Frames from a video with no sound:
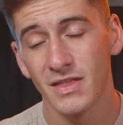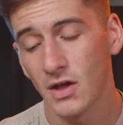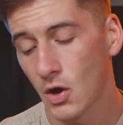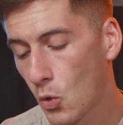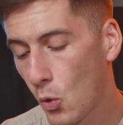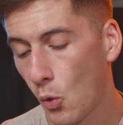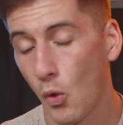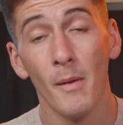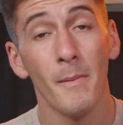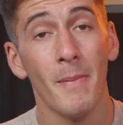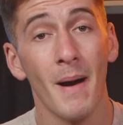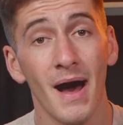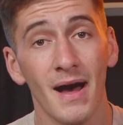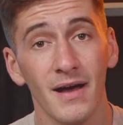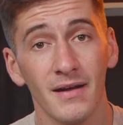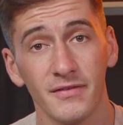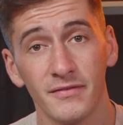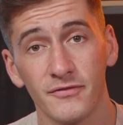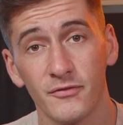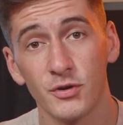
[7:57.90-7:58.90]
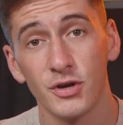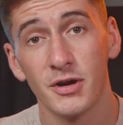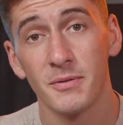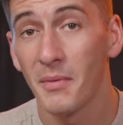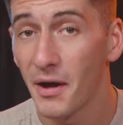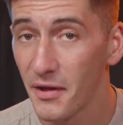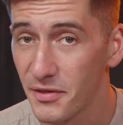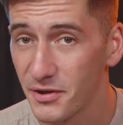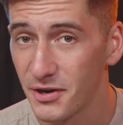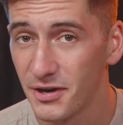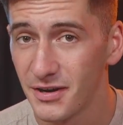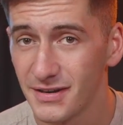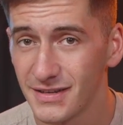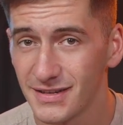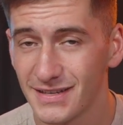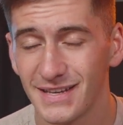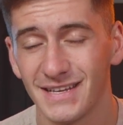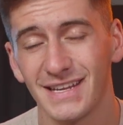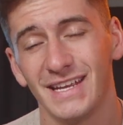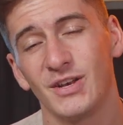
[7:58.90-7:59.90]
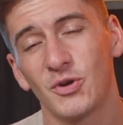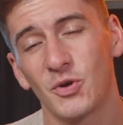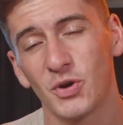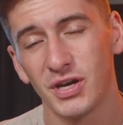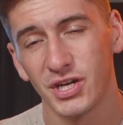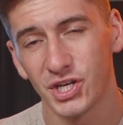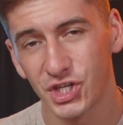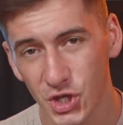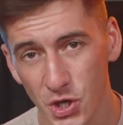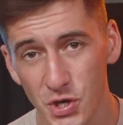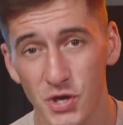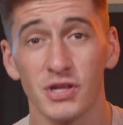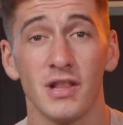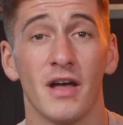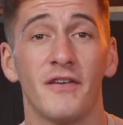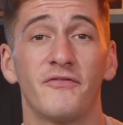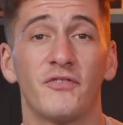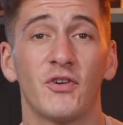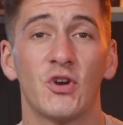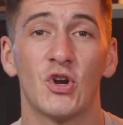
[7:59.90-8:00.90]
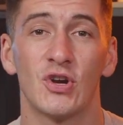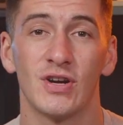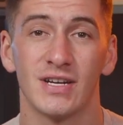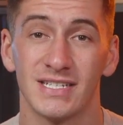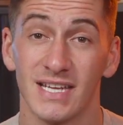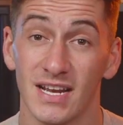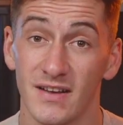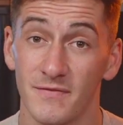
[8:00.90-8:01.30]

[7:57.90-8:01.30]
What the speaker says: the guoba for your mother in order to show your love for her instead